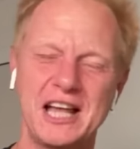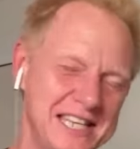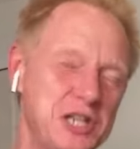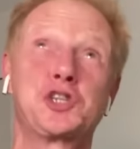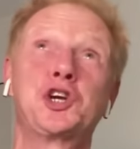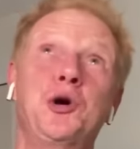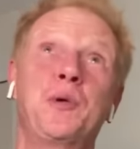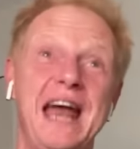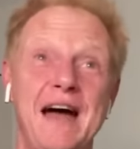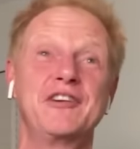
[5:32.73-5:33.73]
I said, "Sure,
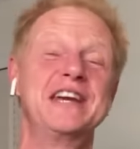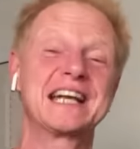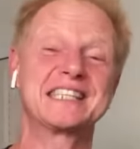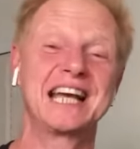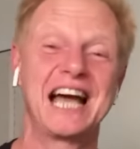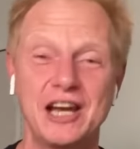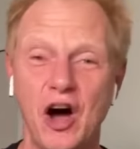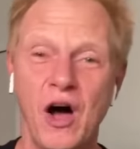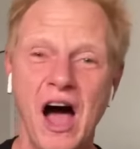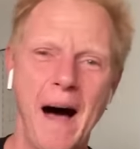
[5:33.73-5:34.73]
whatever." Next thing I
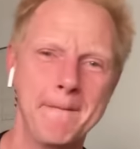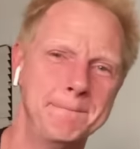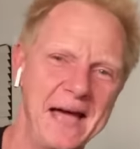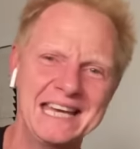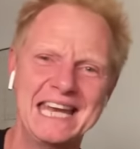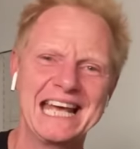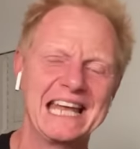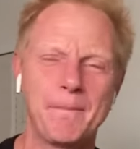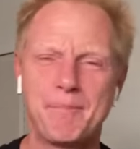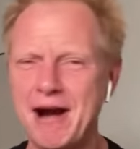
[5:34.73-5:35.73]
know, I'm bending
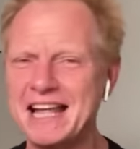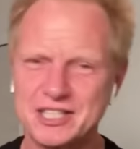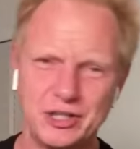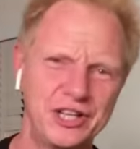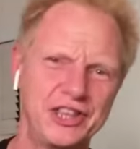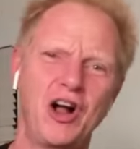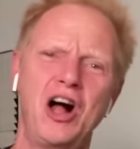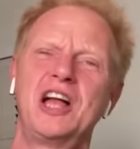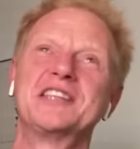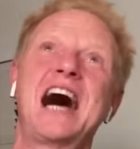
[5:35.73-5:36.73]
in a pretzel and they're
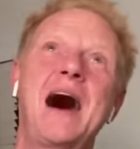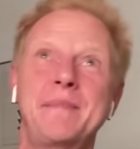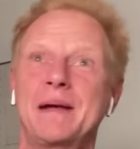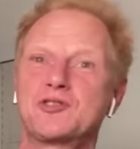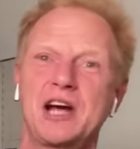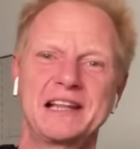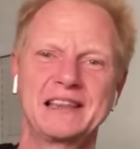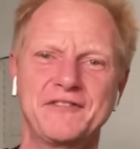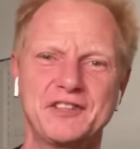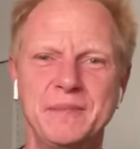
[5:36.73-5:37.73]
all on top of me. I'm trying to
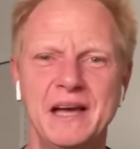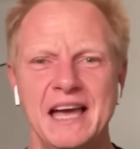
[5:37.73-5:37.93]
lift them.